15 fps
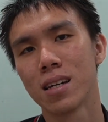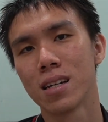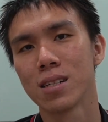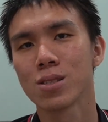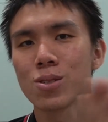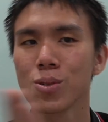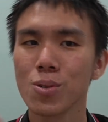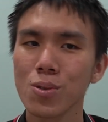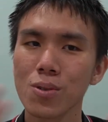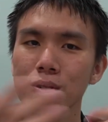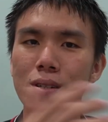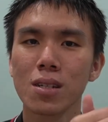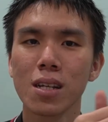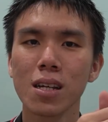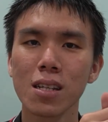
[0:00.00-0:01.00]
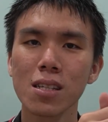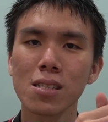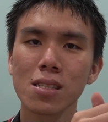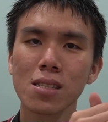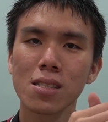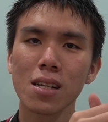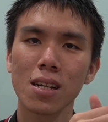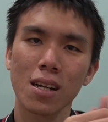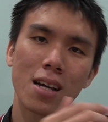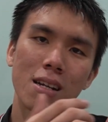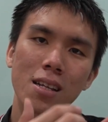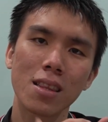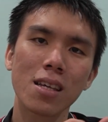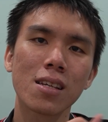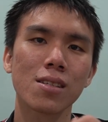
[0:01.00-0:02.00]
So there is another
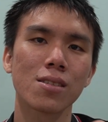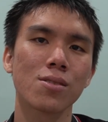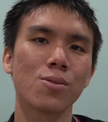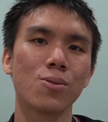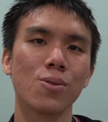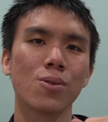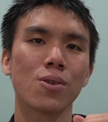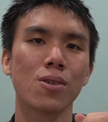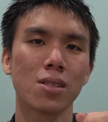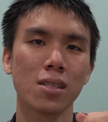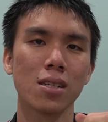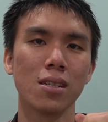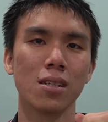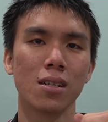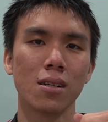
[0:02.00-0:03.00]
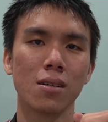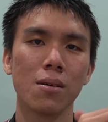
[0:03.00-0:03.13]
things to consider.